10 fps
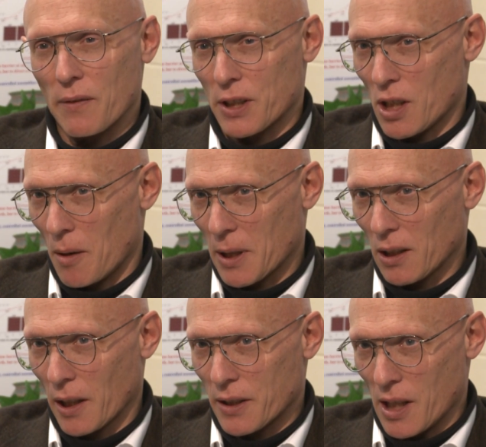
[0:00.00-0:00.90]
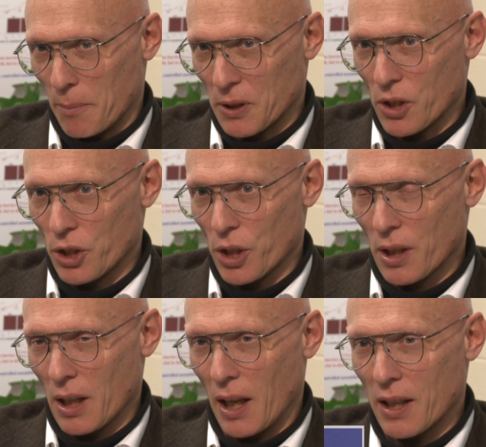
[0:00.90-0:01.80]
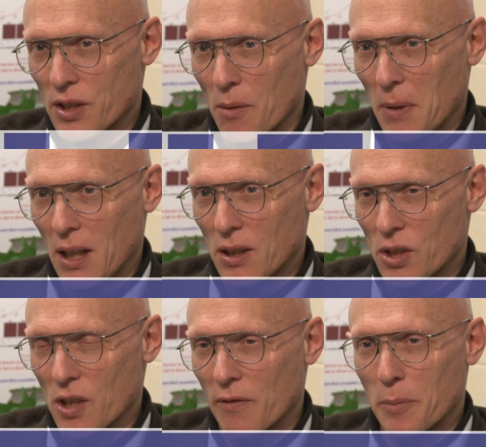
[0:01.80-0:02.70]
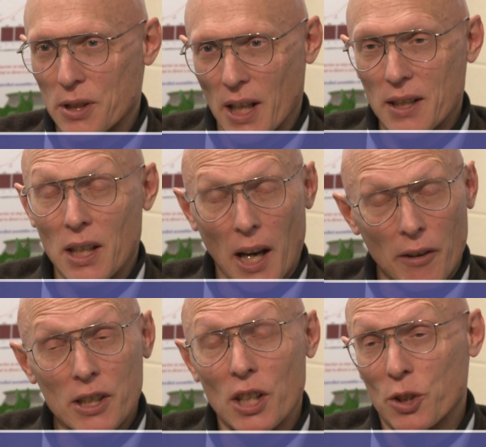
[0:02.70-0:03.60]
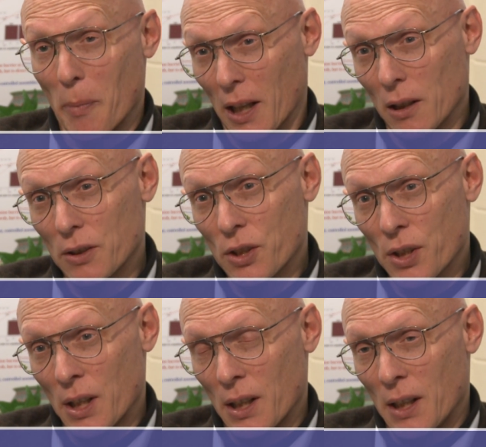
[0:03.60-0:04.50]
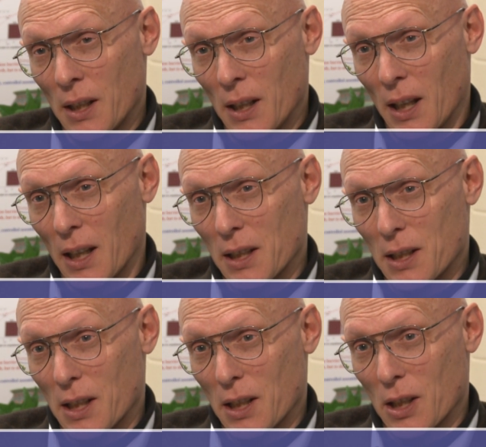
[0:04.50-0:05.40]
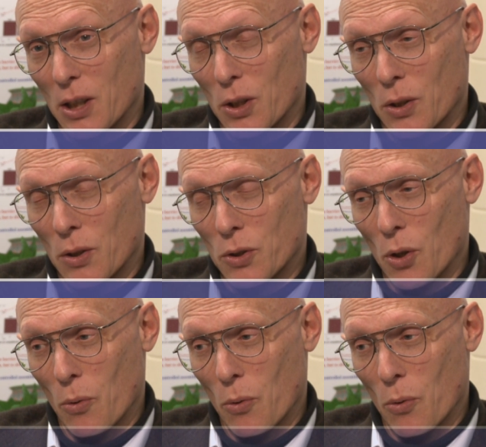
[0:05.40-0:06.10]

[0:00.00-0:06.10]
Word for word: of atomic layer deposition as a means of protecting heritage metals. And uh, so